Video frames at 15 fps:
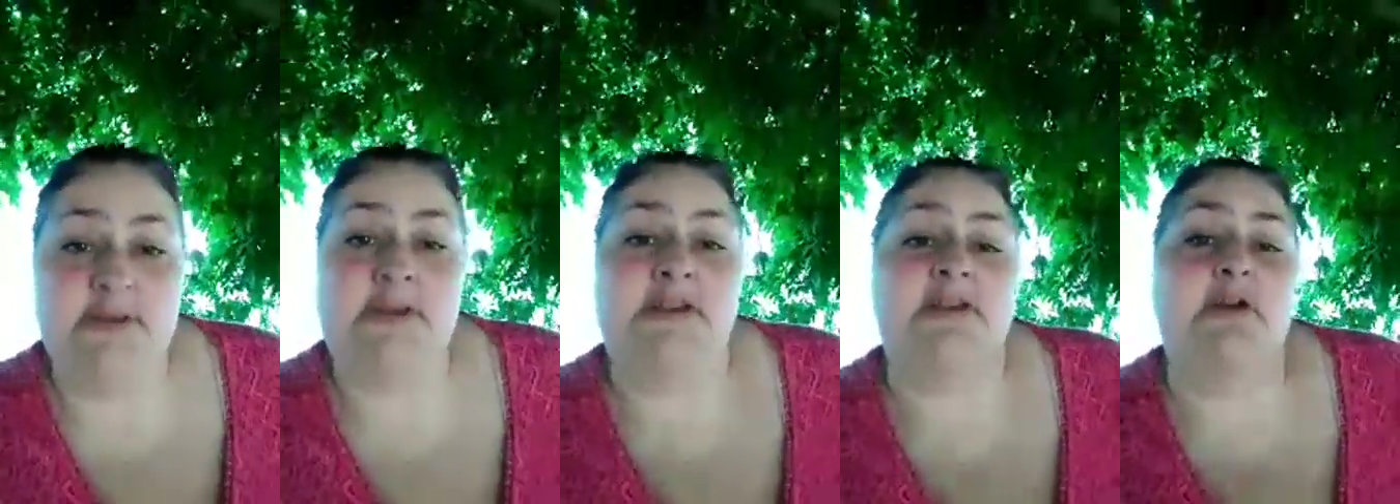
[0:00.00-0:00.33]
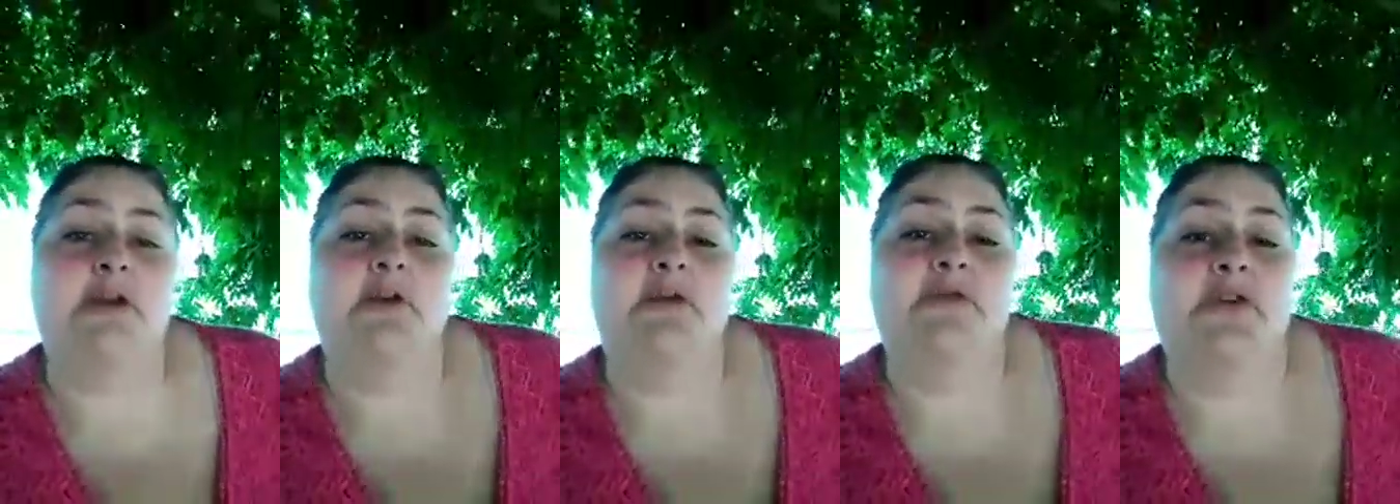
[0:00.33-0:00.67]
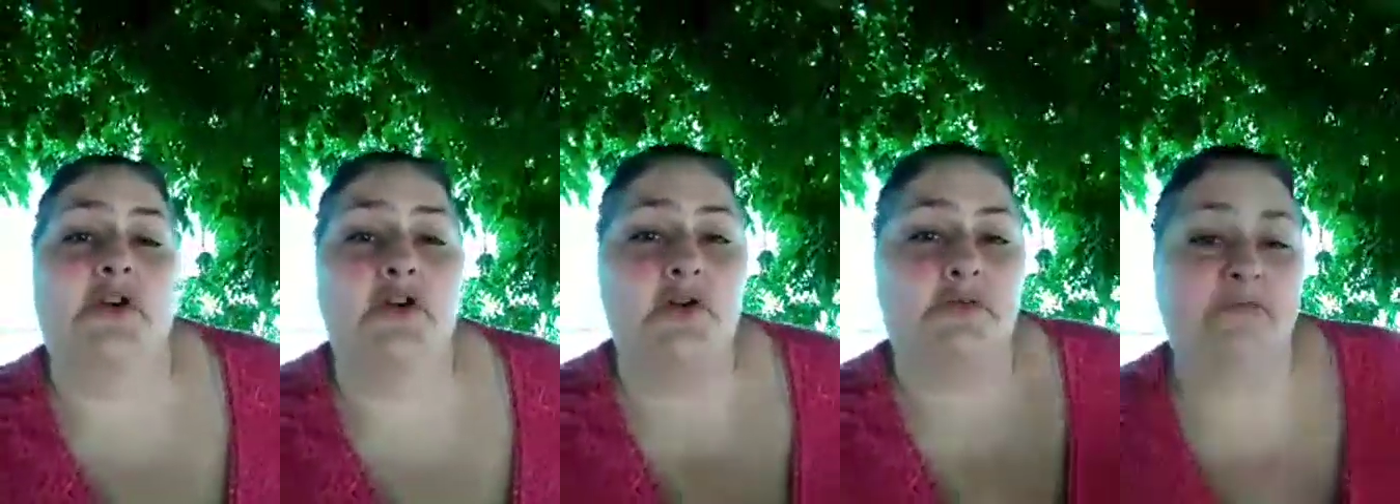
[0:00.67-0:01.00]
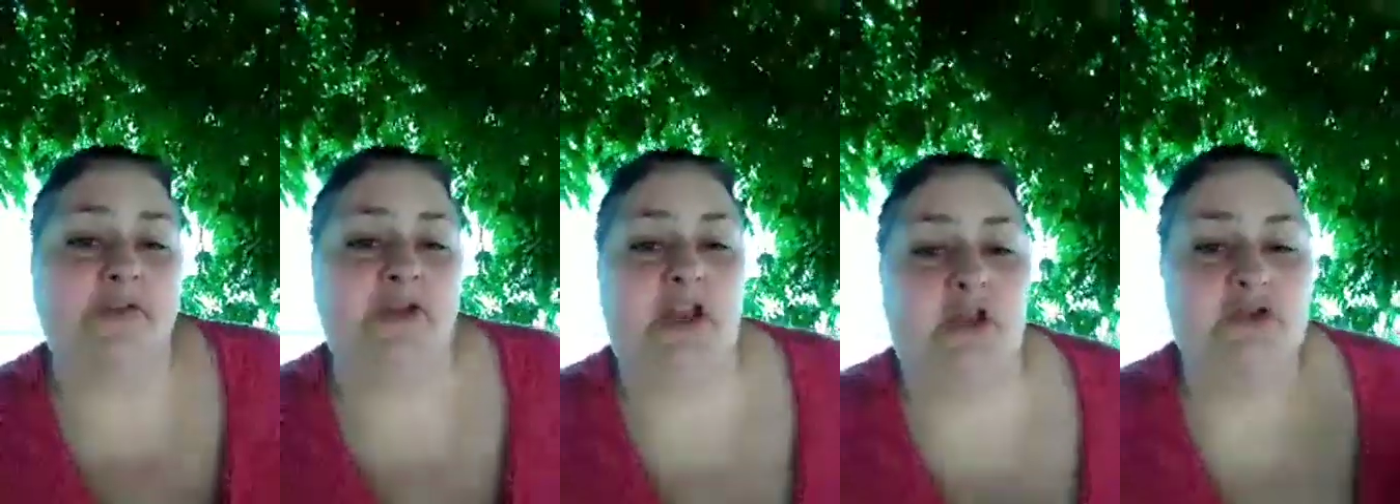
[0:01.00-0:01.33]
So if they're doing
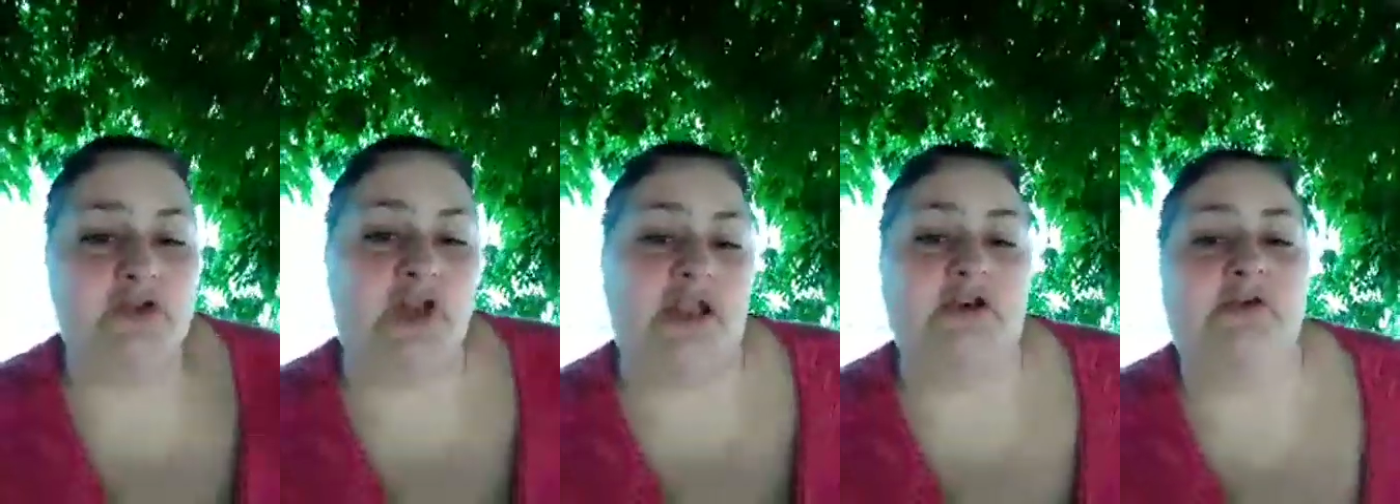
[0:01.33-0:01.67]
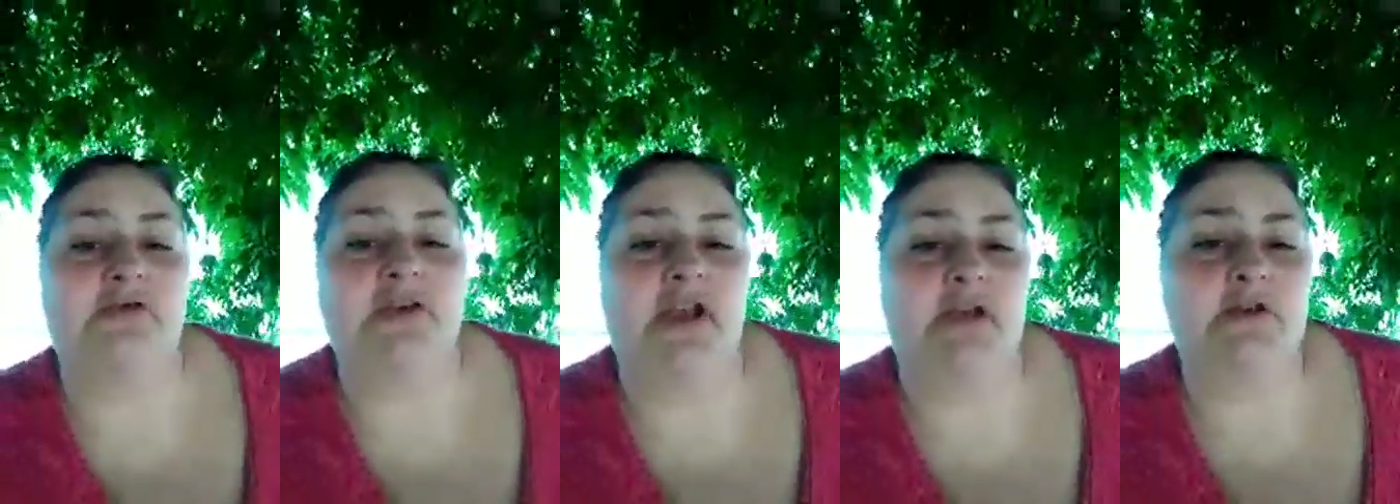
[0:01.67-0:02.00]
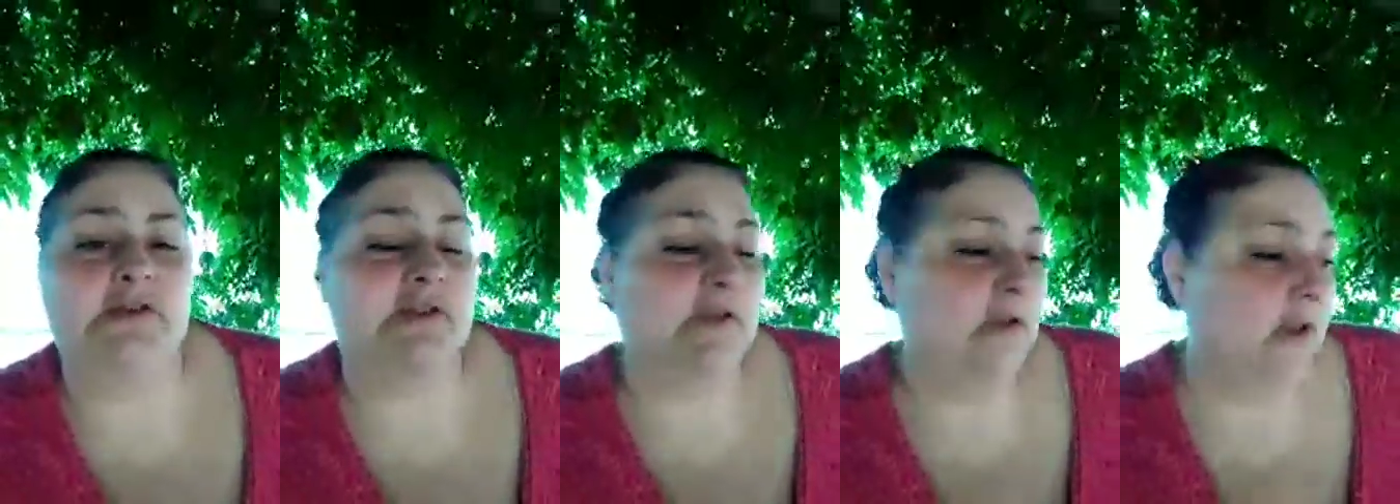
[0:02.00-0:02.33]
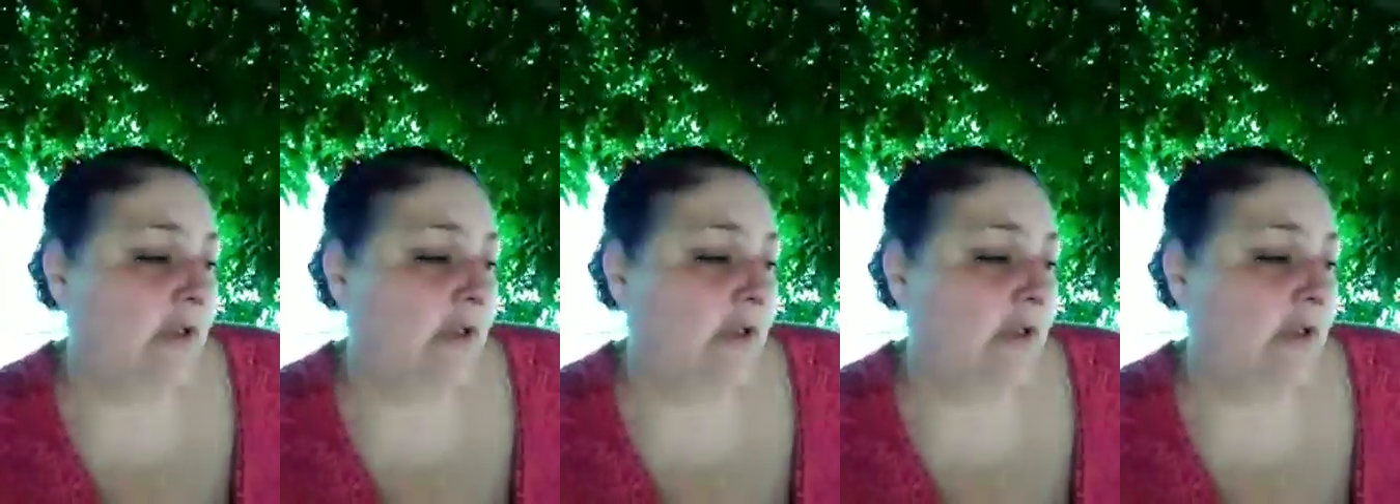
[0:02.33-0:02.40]
videos, you gotta do videos.